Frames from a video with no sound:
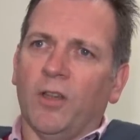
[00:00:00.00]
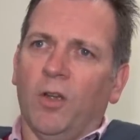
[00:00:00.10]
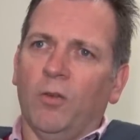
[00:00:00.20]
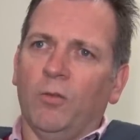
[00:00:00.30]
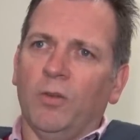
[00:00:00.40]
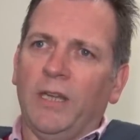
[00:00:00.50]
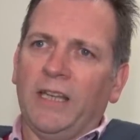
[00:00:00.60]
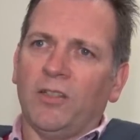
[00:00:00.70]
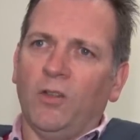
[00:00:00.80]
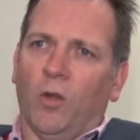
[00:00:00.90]

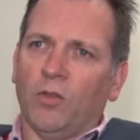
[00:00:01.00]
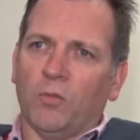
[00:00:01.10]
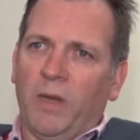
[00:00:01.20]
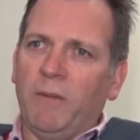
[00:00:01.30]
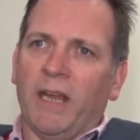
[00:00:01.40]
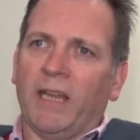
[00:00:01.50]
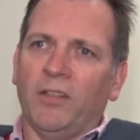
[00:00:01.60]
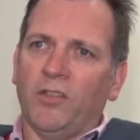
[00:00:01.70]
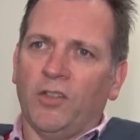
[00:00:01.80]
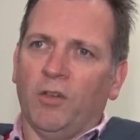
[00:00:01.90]
So it's not just me
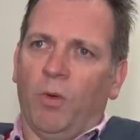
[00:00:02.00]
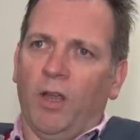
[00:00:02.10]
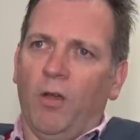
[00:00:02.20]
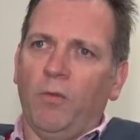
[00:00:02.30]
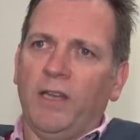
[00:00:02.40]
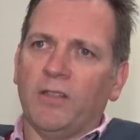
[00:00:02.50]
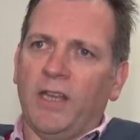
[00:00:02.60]
making the decision on my own.